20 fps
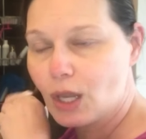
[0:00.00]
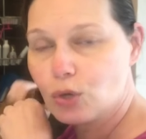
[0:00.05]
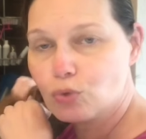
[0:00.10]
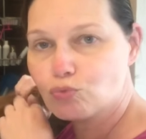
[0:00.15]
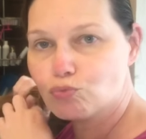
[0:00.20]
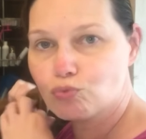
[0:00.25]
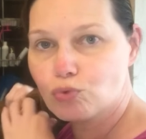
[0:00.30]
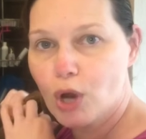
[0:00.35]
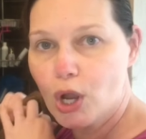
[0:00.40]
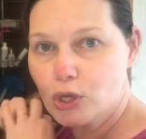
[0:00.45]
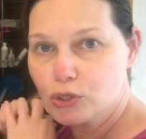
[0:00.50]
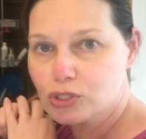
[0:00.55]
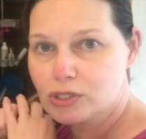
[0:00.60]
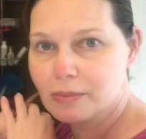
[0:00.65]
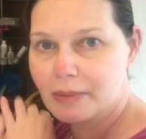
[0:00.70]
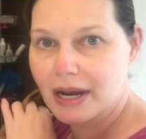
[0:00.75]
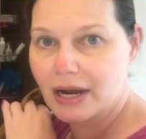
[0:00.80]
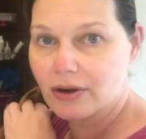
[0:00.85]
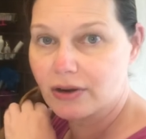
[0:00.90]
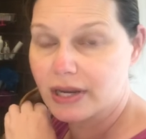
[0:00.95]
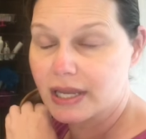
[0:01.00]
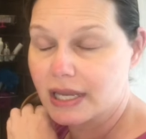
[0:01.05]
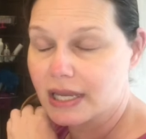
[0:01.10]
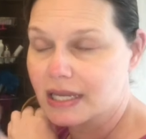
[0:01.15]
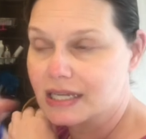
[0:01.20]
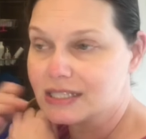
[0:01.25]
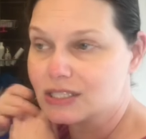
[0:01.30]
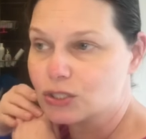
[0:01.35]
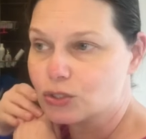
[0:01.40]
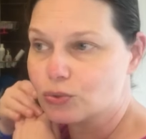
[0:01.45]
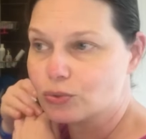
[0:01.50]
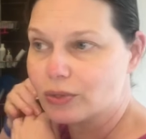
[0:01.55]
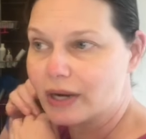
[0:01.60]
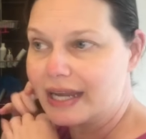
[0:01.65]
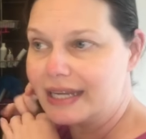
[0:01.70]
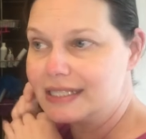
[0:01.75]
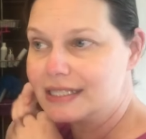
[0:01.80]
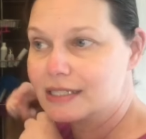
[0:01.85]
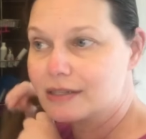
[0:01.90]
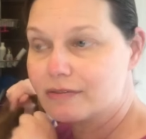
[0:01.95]
Rosemary is
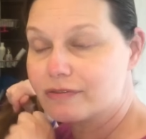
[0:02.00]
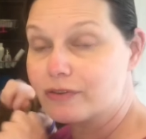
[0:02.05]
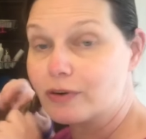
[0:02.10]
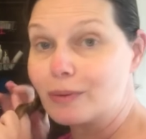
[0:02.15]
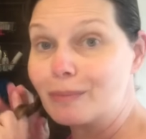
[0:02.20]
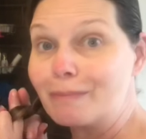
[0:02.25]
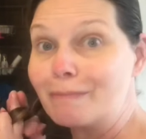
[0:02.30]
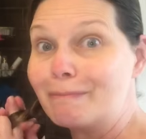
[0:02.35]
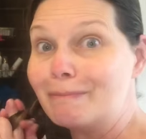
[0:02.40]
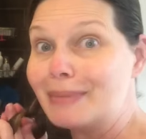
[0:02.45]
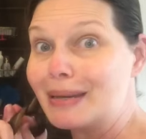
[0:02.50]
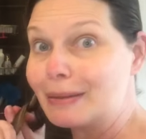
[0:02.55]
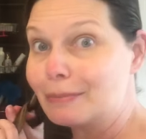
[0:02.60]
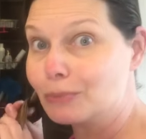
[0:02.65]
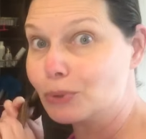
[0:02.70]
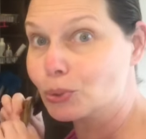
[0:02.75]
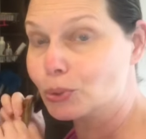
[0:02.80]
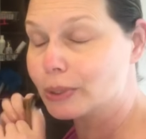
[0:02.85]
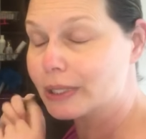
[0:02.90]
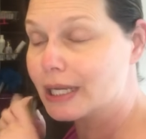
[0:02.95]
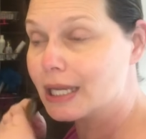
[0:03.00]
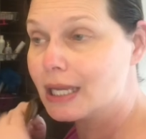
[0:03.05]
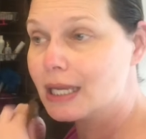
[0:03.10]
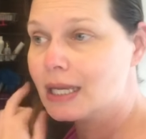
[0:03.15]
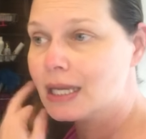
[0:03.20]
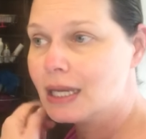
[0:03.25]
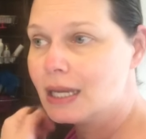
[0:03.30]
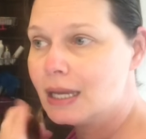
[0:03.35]
great for memory.